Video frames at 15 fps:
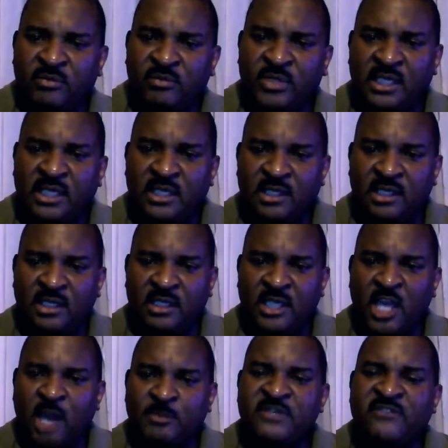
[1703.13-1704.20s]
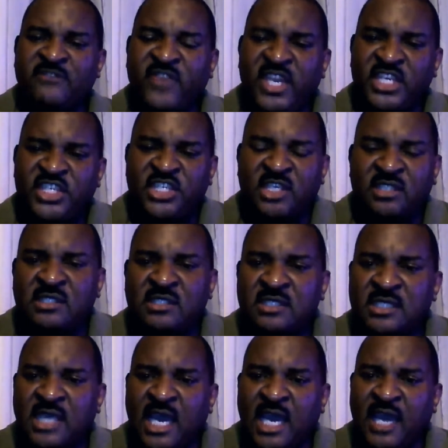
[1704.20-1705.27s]
the
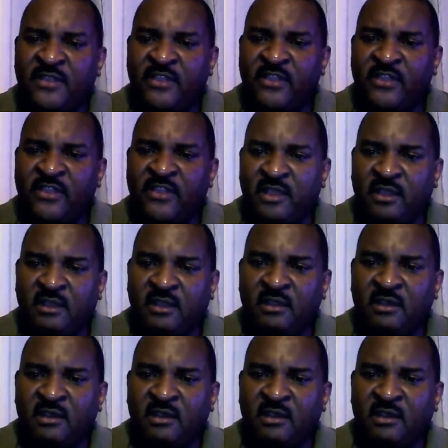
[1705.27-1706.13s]
observations and the